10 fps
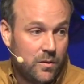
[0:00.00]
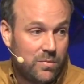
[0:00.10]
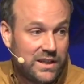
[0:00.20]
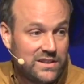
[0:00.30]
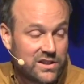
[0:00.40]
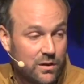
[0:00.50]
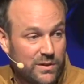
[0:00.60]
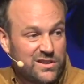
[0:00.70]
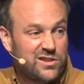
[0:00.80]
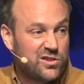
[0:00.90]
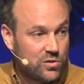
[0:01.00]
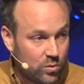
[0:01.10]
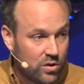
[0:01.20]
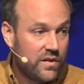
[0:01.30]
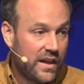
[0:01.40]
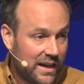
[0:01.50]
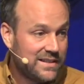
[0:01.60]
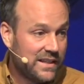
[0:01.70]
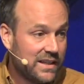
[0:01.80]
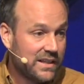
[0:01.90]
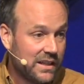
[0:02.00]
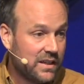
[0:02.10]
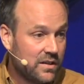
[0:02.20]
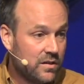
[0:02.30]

but he's going to restore that identity.